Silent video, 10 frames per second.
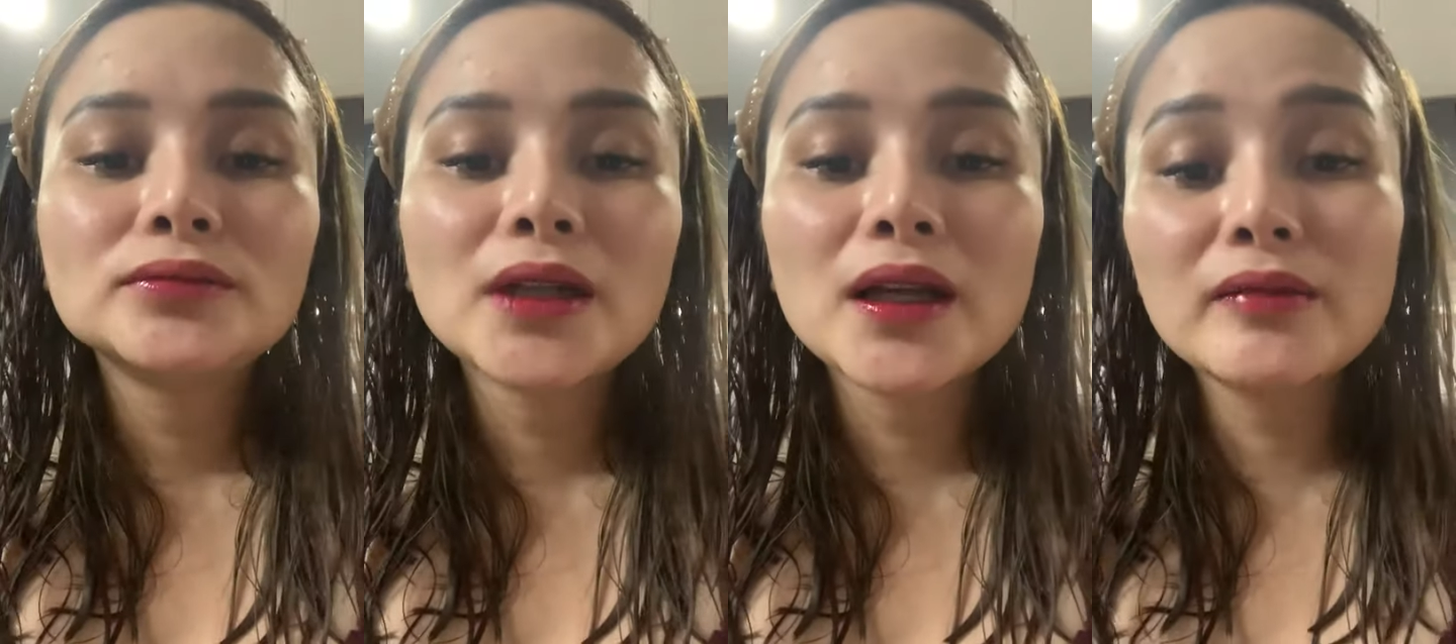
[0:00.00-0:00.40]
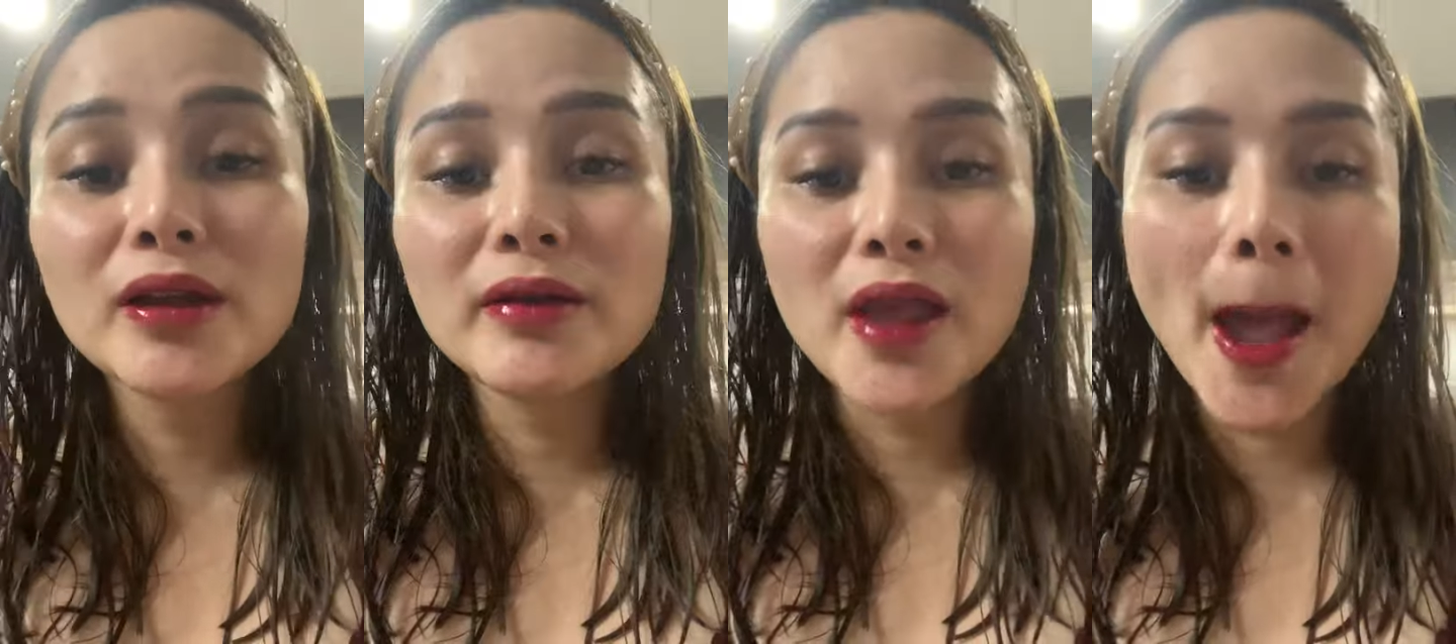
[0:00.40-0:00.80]
Para
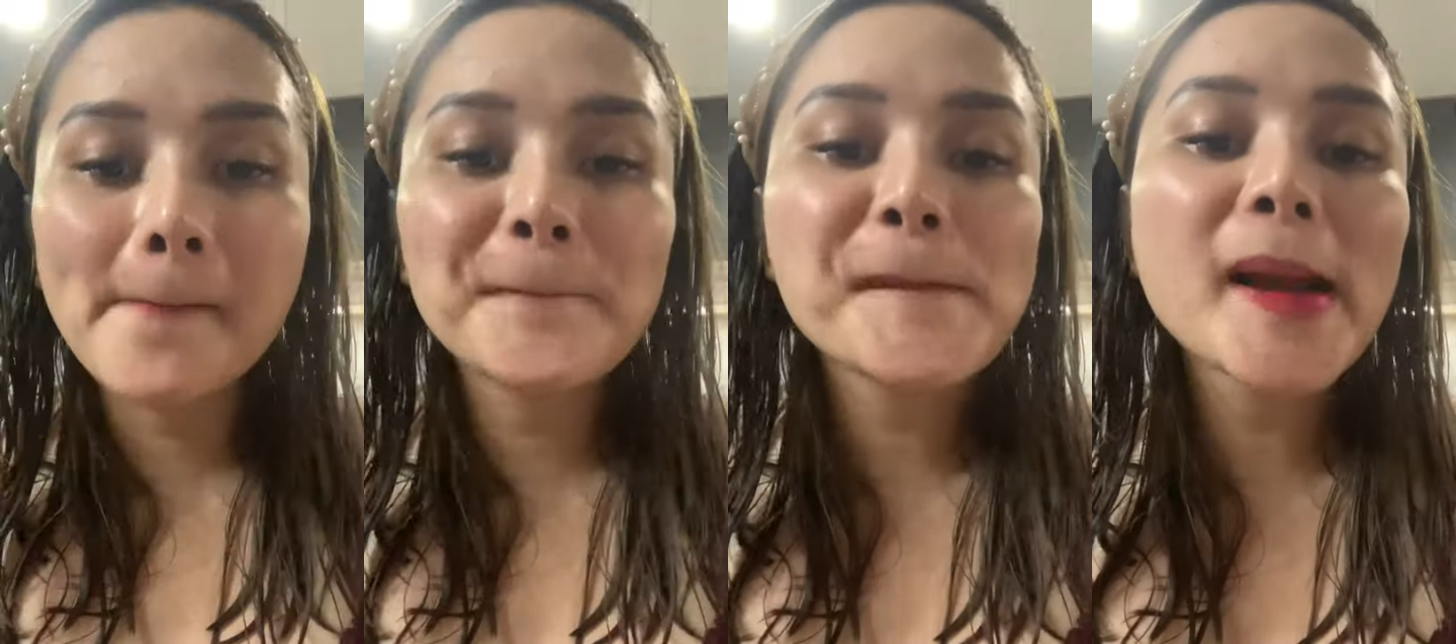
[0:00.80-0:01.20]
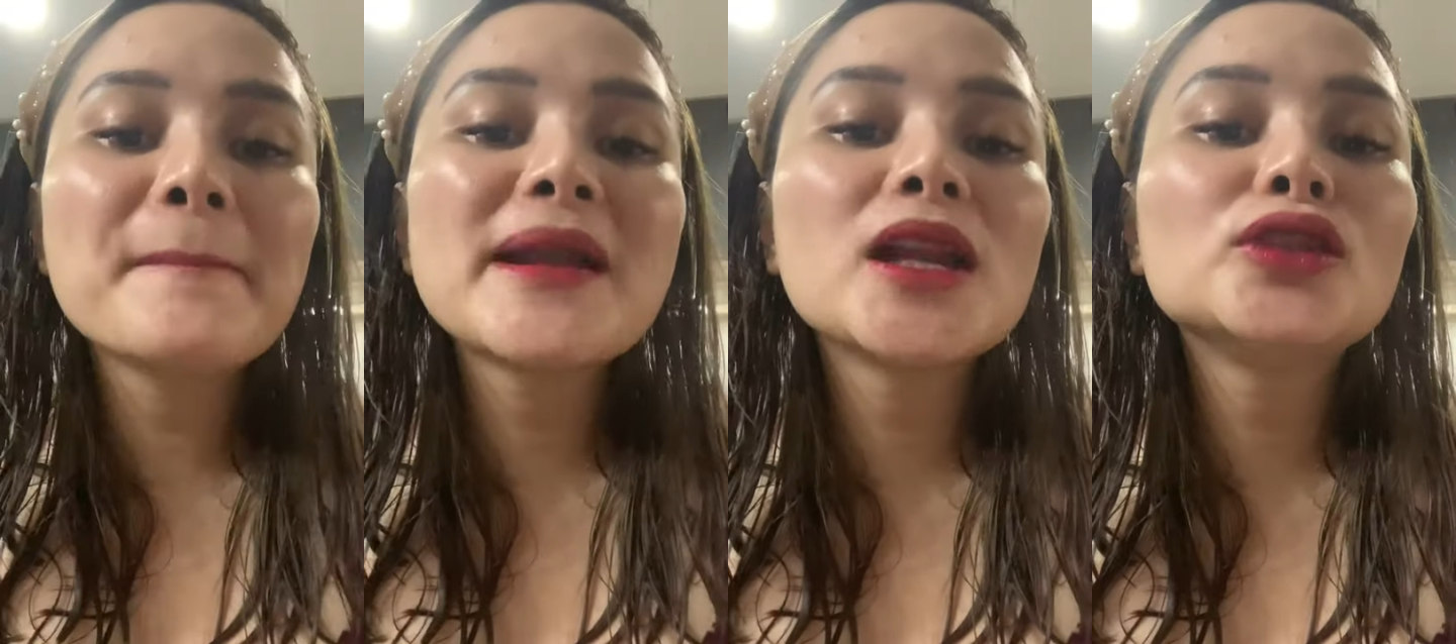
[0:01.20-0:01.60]
mamaya, pag
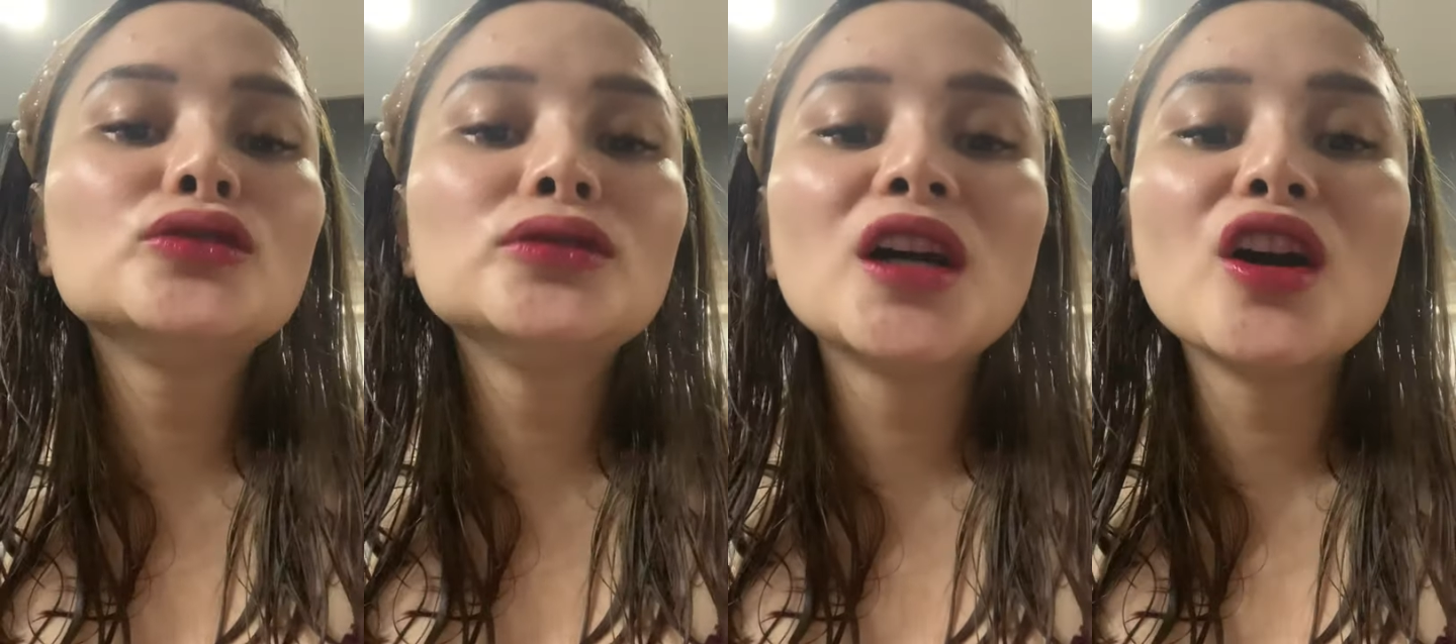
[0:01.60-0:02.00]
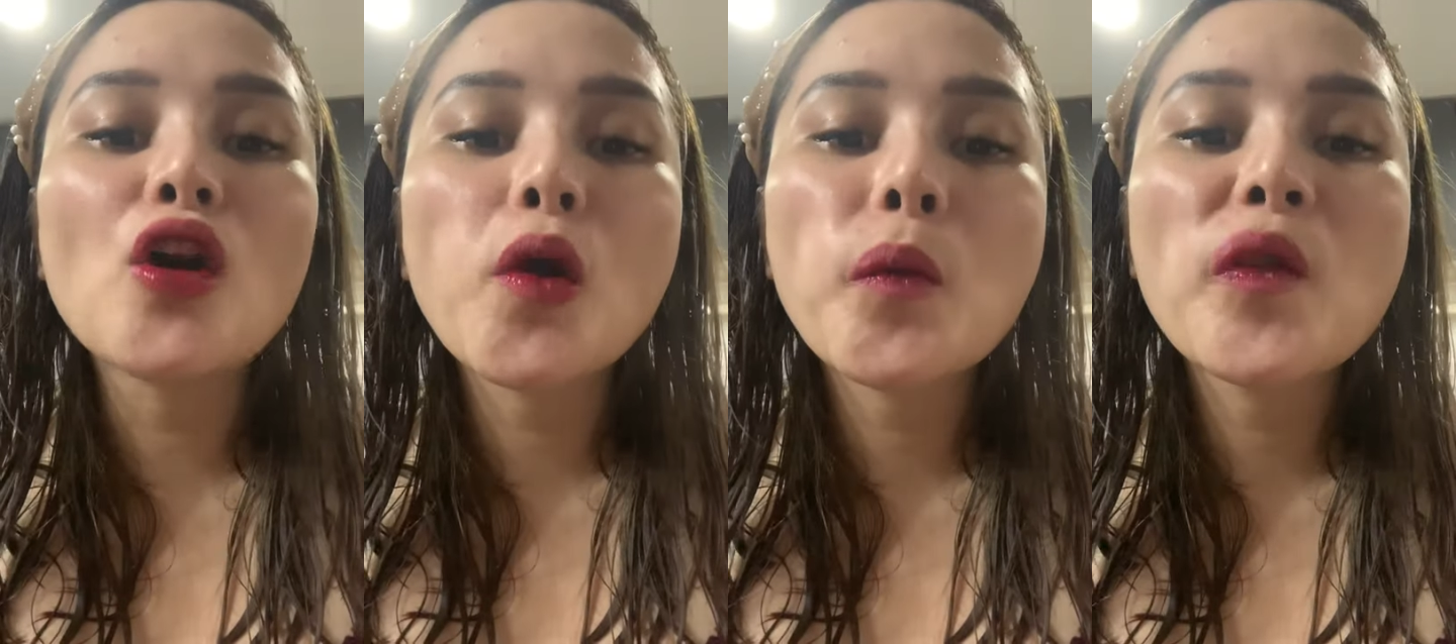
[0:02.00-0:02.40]
pinatungan ko,